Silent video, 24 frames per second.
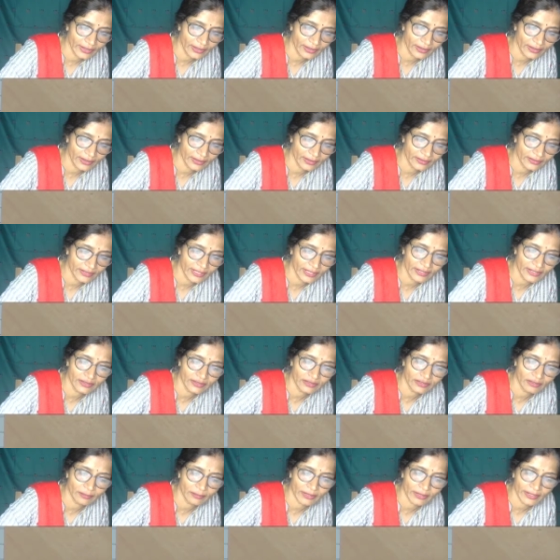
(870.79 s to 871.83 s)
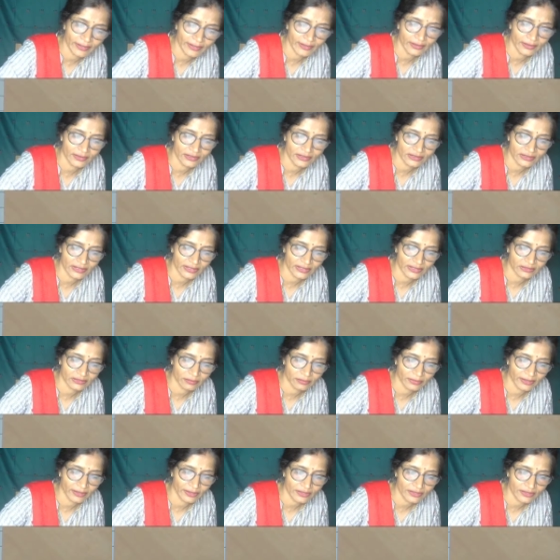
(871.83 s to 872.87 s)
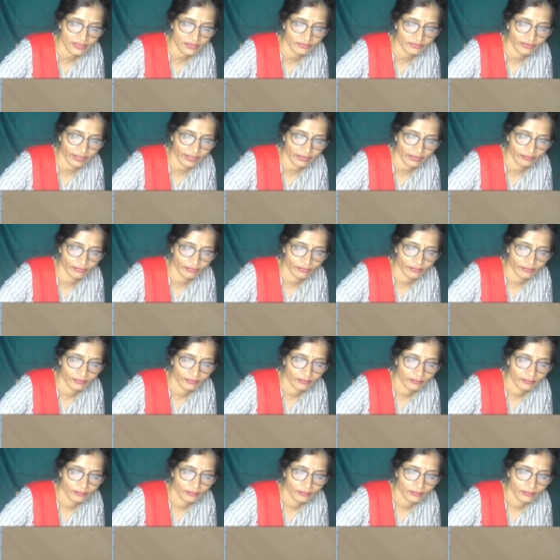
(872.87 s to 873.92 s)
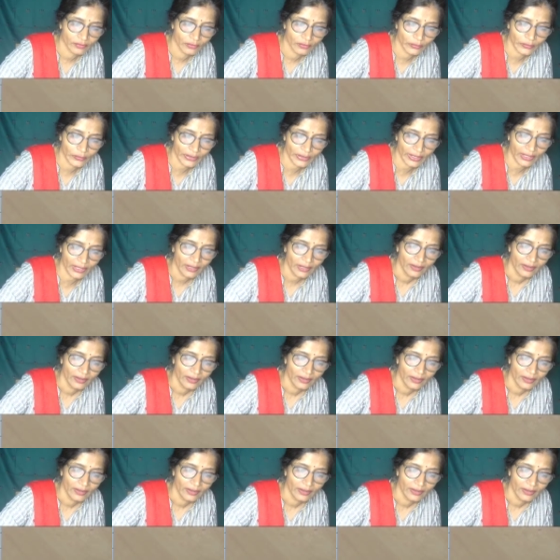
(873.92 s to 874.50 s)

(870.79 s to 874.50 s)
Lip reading: and then in the bracket this x minus 5. Okay.